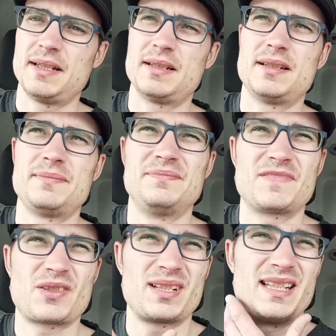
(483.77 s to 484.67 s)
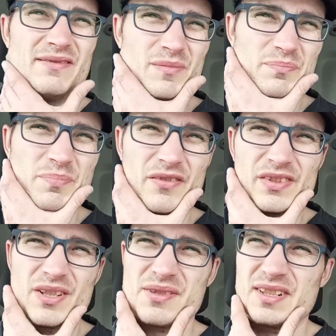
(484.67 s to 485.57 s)
I didn't even bother
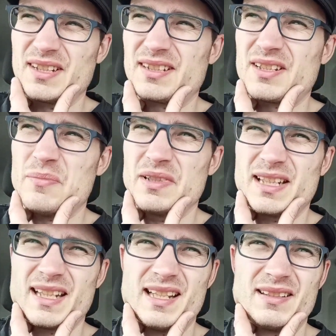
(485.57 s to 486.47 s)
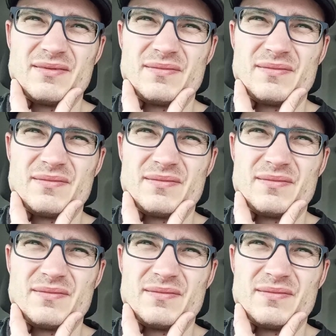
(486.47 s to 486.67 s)
using the company card,